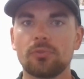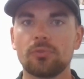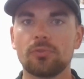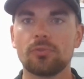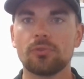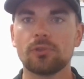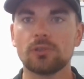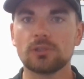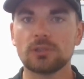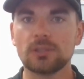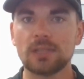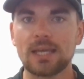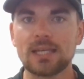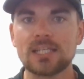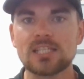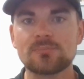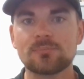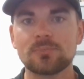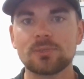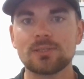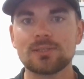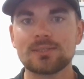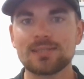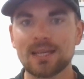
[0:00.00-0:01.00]
the less
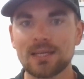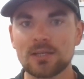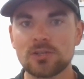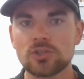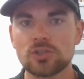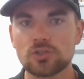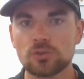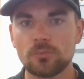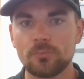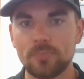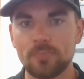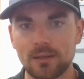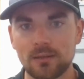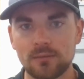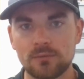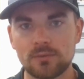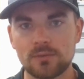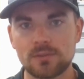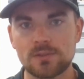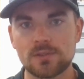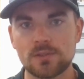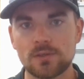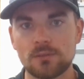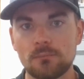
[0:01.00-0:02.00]
potential
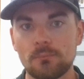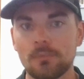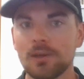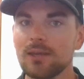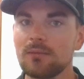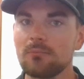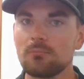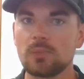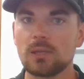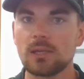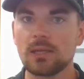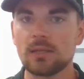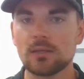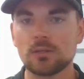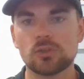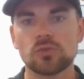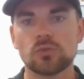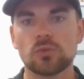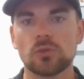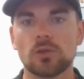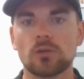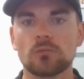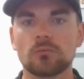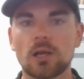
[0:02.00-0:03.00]
benefits there might be to
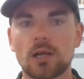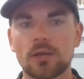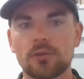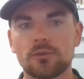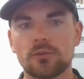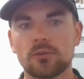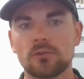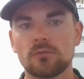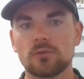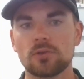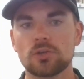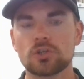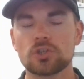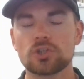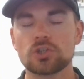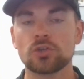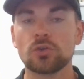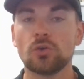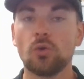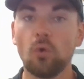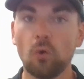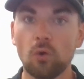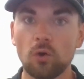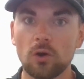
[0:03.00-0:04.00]
doing a Roth conversion,
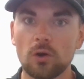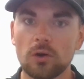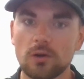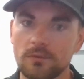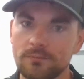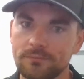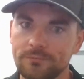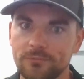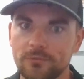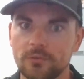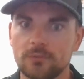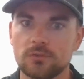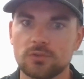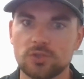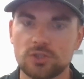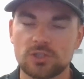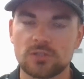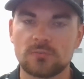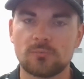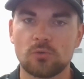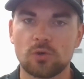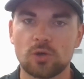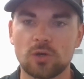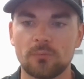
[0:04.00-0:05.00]
or just
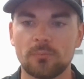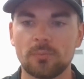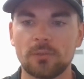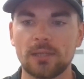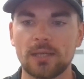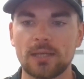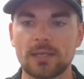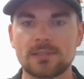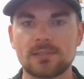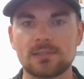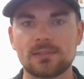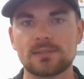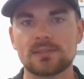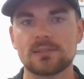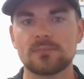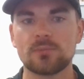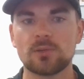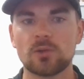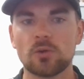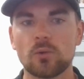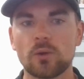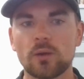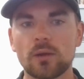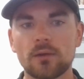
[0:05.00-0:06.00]
the more complexities to be
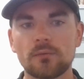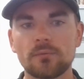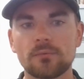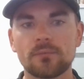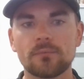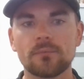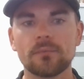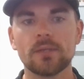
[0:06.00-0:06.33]
aware of.